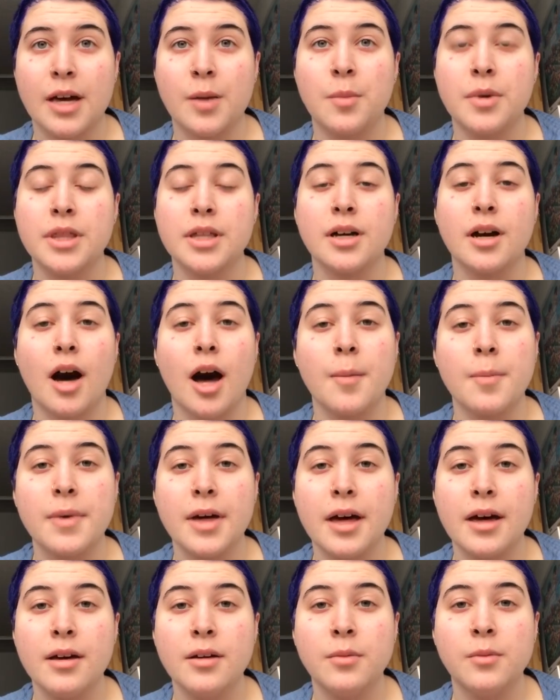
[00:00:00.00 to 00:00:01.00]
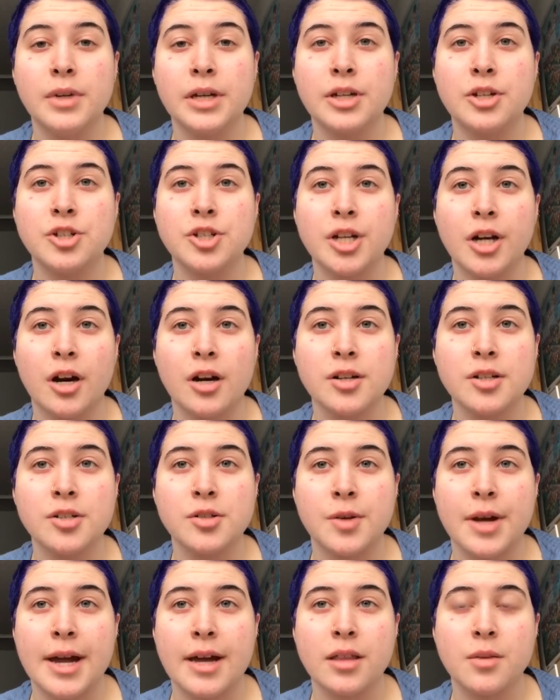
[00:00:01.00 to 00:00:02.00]
And with agape, we can share our
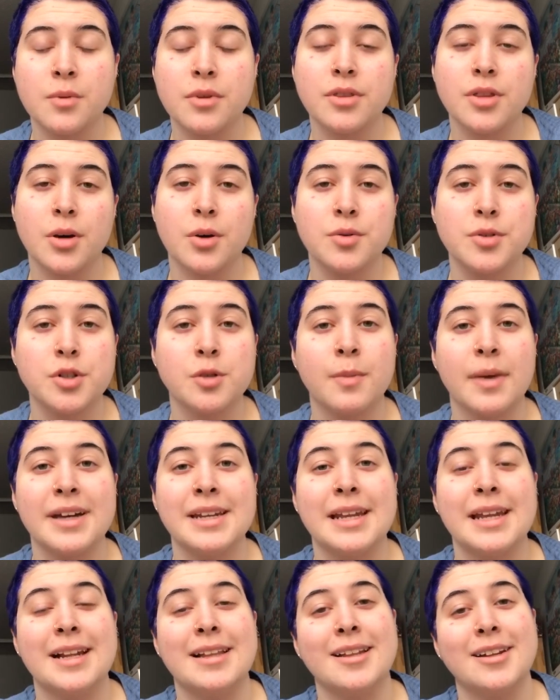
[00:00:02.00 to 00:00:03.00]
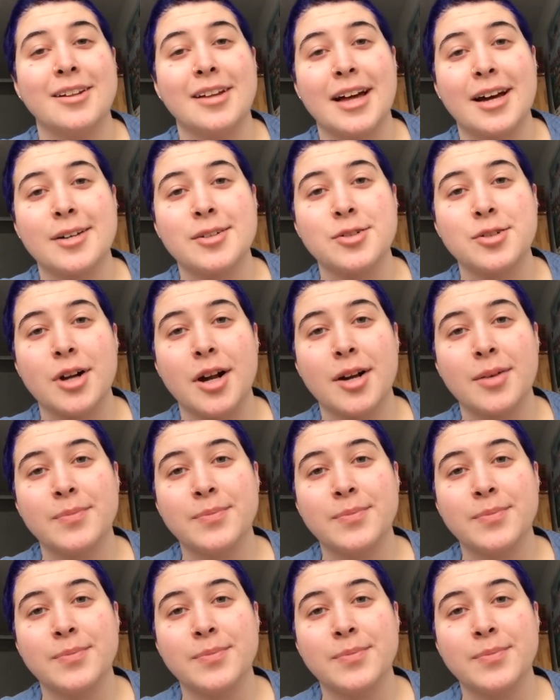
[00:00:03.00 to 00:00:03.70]
strength with those who might need a little extra.